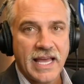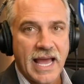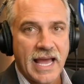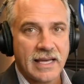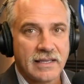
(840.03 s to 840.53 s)

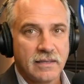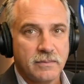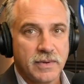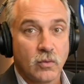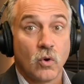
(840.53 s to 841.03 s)
had,
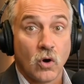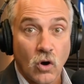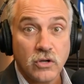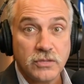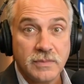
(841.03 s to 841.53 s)
but were
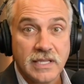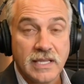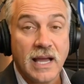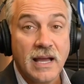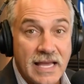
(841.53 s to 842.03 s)

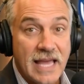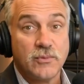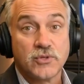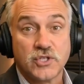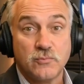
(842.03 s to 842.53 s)
ultimately
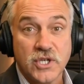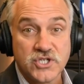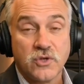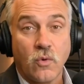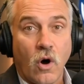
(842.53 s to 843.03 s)
unable to
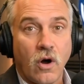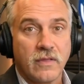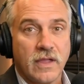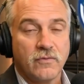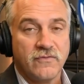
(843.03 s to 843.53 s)
breach a wall
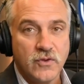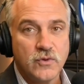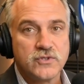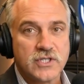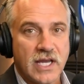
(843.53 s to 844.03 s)
that
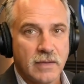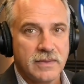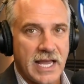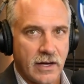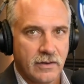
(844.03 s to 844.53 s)
refused to come
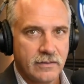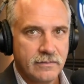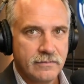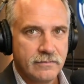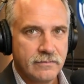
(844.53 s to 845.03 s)
down.
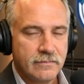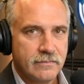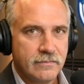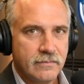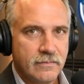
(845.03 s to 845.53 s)

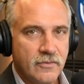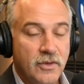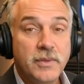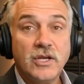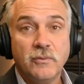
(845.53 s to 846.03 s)
The
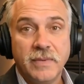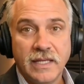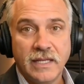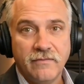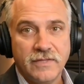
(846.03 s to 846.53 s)
bigger
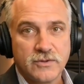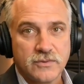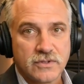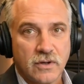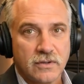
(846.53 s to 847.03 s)
meaning of this
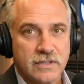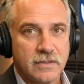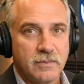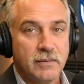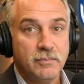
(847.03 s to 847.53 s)
result is
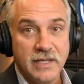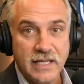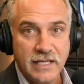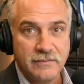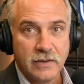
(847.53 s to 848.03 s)
about
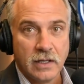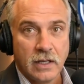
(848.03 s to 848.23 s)
belief.